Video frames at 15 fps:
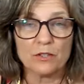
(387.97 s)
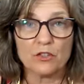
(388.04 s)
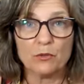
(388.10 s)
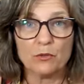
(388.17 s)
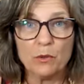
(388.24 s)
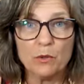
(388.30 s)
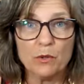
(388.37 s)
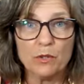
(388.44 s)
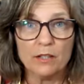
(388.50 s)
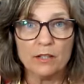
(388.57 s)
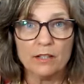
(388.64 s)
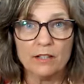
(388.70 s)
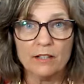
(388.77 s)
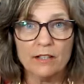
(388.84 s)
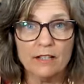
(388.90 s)

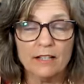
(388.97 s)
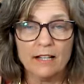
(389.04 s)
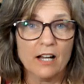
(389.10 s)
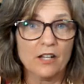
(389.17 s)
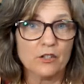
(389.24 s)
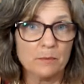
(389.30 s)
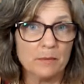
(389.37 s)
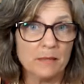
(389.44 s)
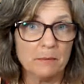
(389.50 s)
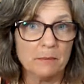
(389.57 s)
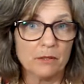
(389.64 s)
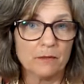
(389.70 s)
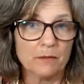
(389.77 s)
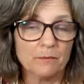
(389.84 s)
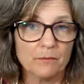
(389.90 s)
explore other
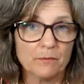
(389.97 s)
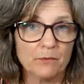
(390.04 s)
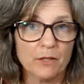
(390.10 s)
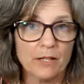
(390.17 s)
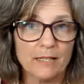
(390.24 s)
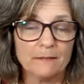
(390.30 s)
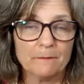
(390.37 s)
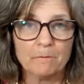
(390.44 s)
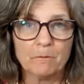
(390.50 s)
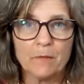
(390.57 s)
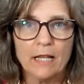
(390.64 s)
people, right?